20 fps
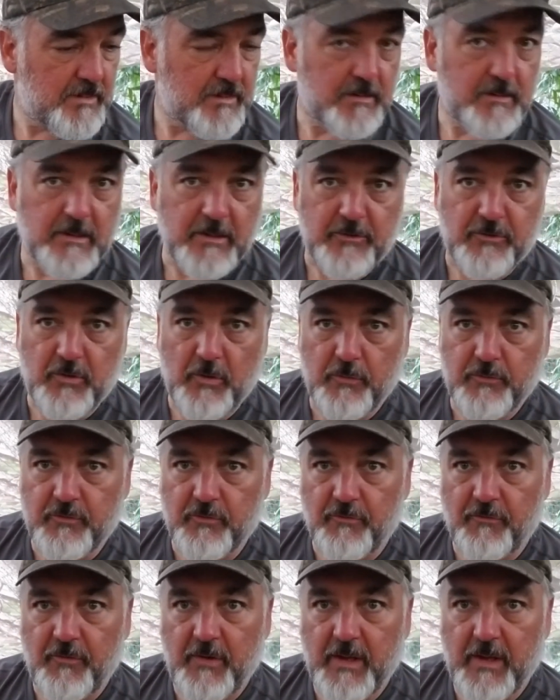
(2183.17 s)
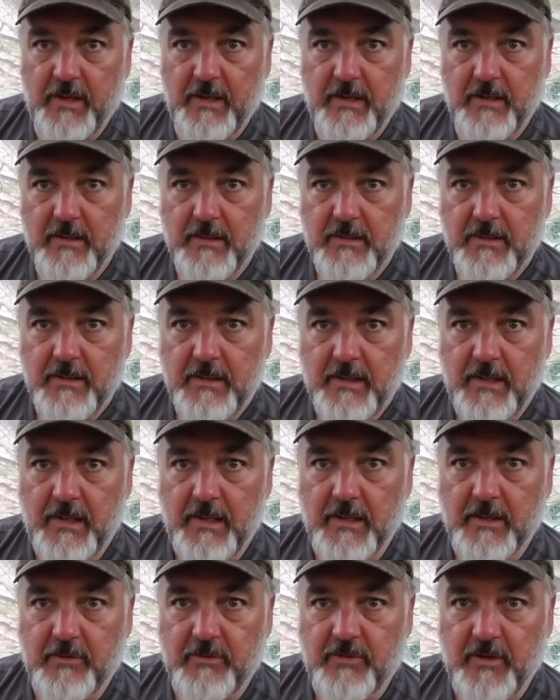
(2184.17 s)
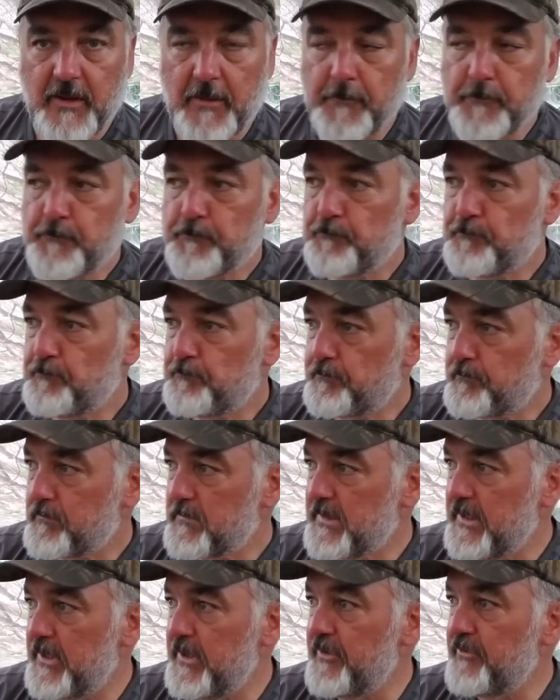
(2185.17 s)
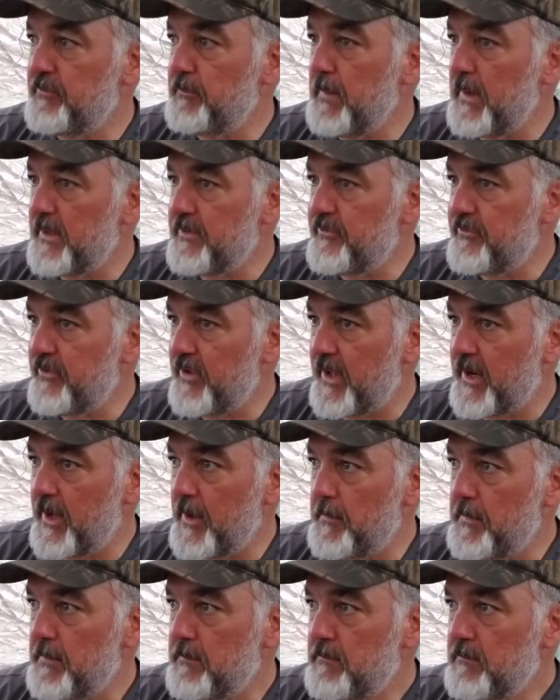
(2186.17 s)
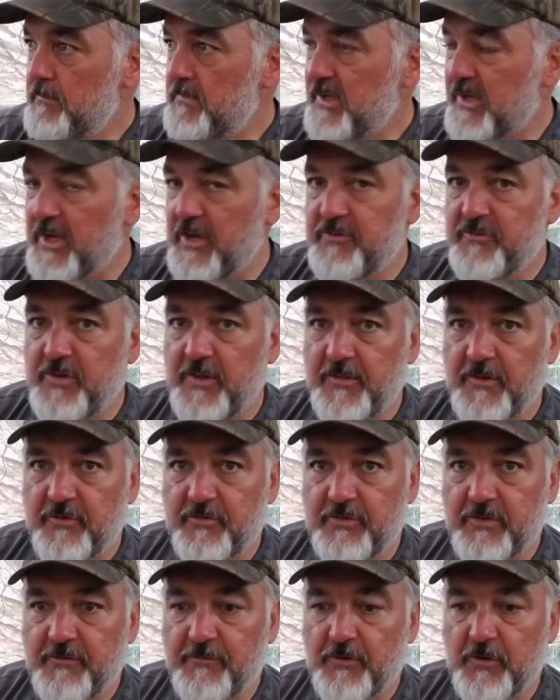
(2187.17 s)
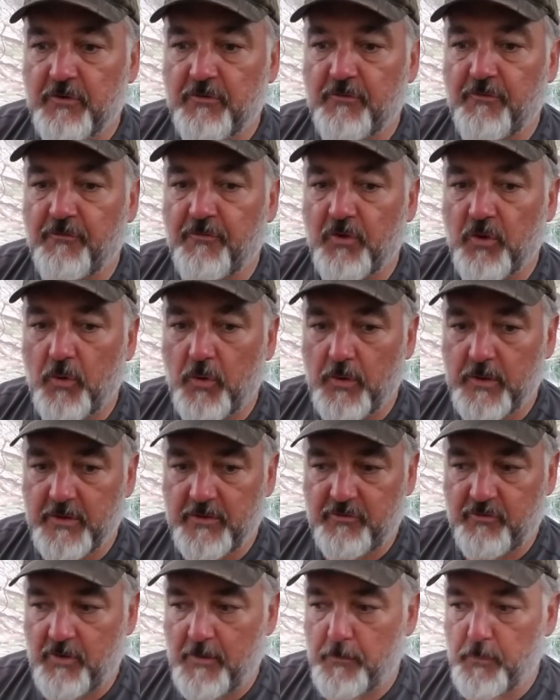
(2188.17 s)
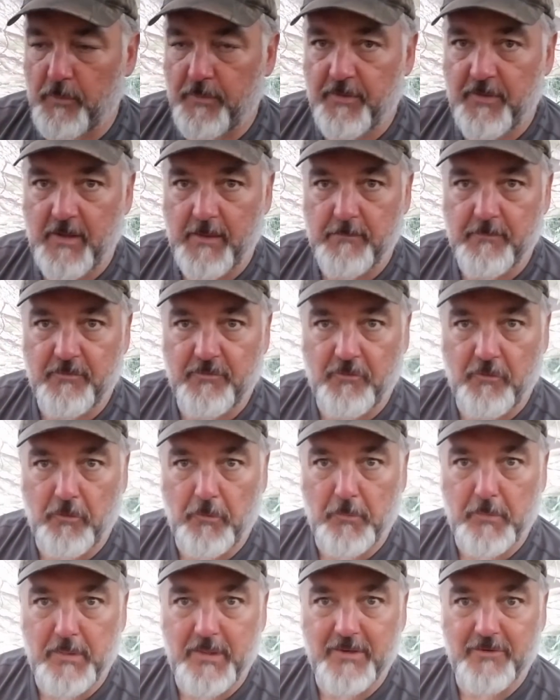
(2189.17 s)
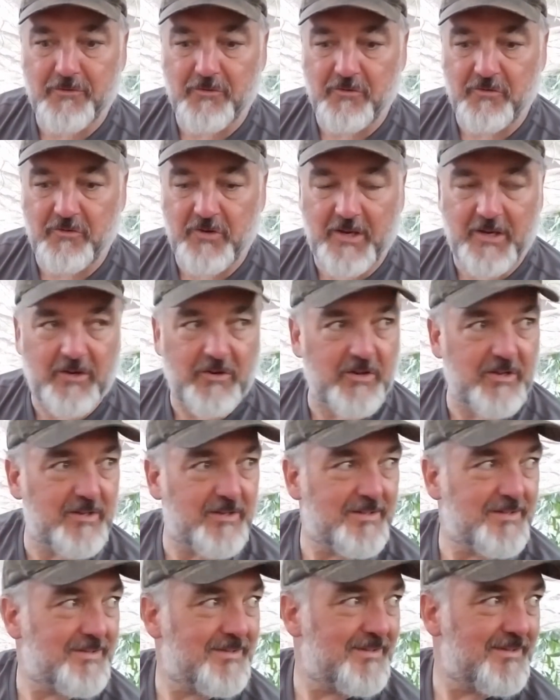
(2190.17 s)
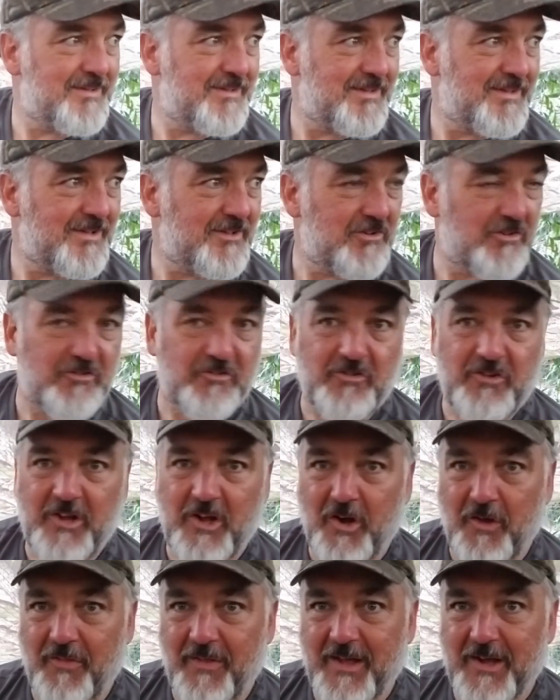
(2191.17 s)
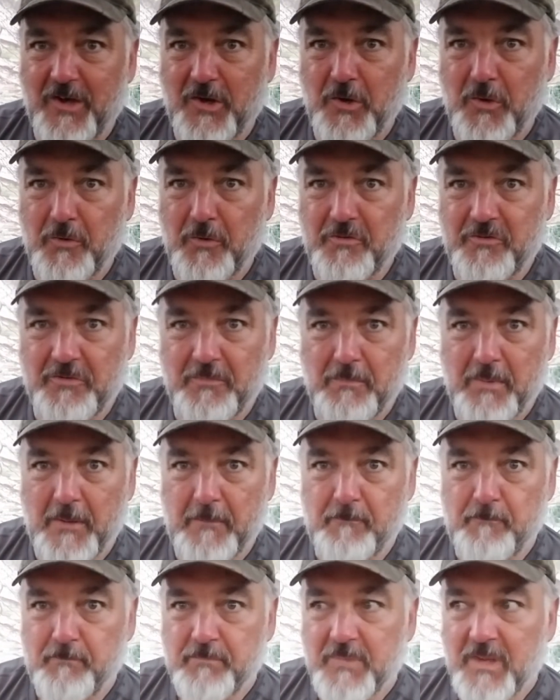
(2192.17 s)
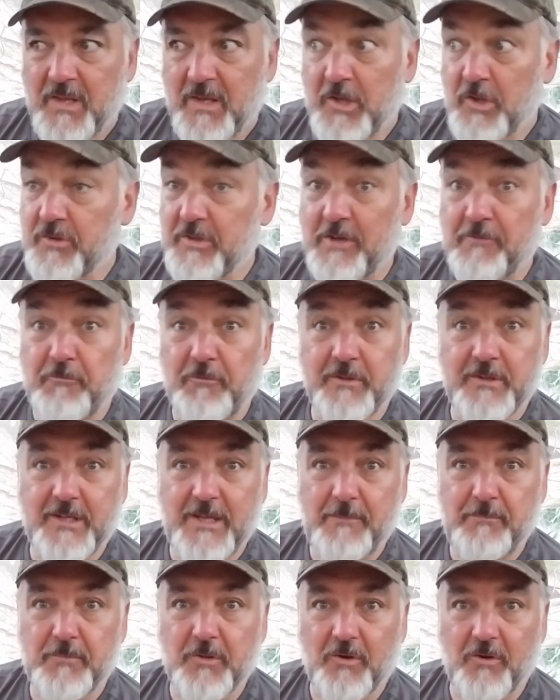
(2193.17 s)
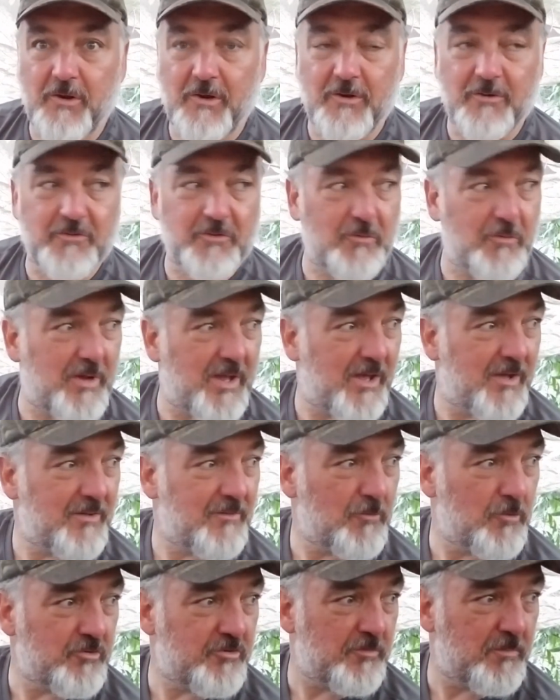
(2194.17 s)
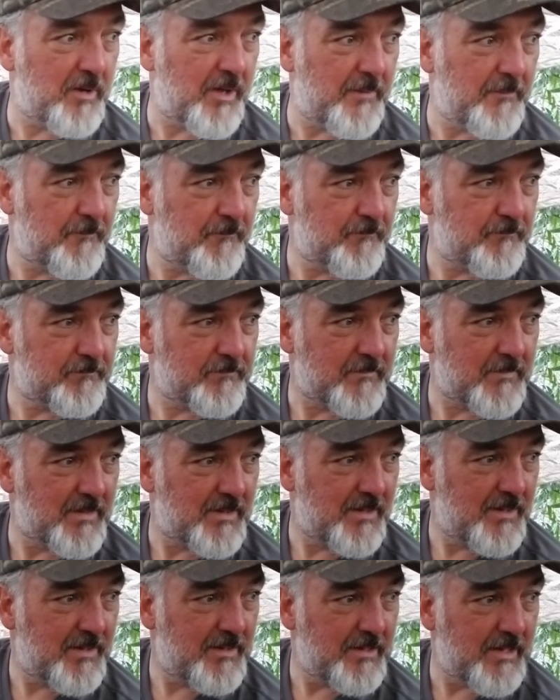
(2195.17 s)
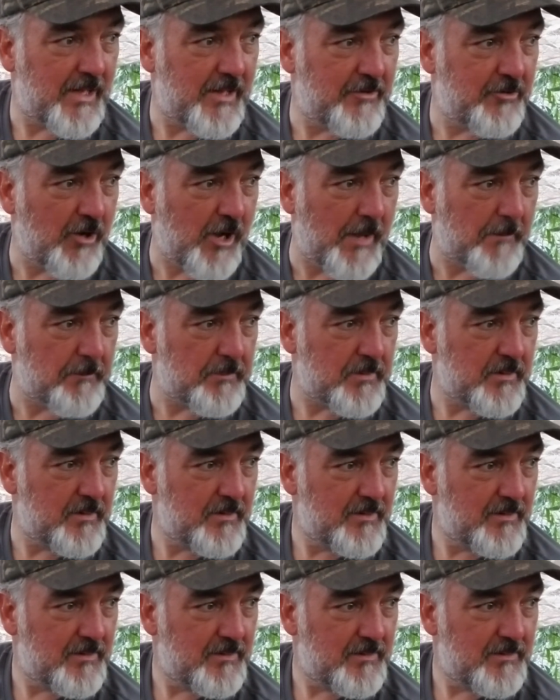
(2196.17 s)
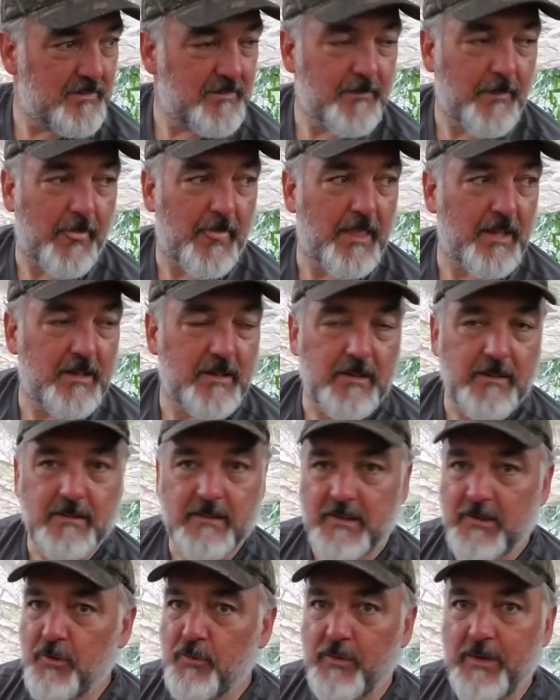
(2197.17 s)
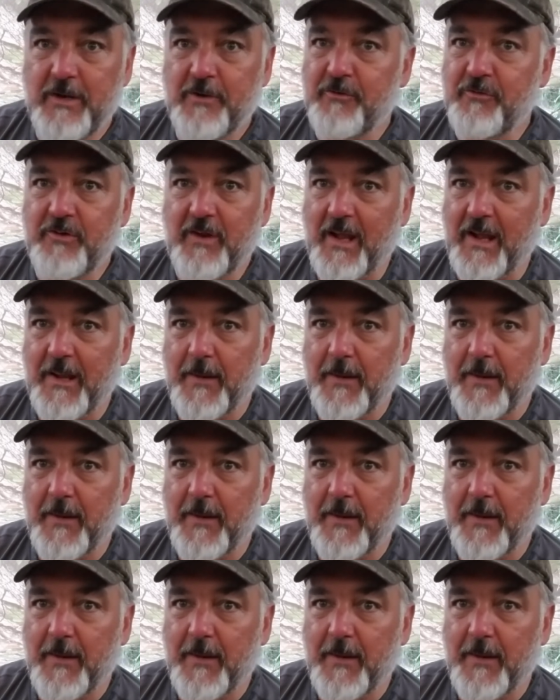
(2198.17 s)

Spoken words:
Get Dozer fed, and get his bed set up. Like I said, this is the first Florida trip with him, so it'll be interesting to see how that goes. But he'll definitely keep the critters away, won't you, bud? Yeah, drop. You don't need a stick.